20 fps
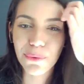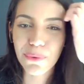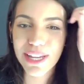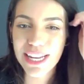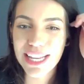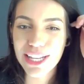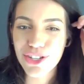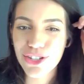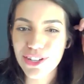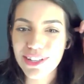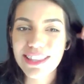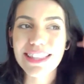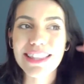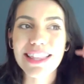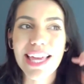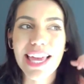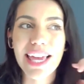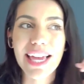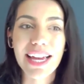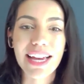we need to
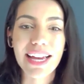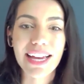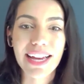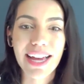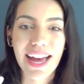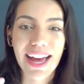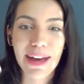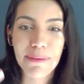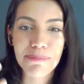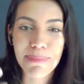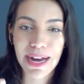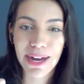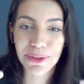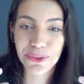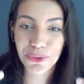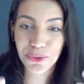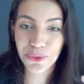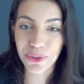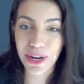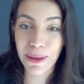think
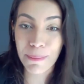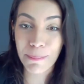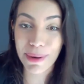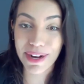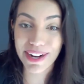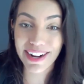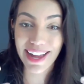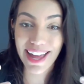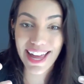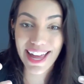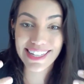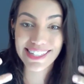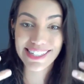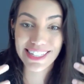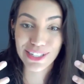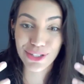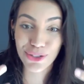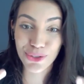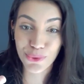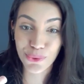about grammar as a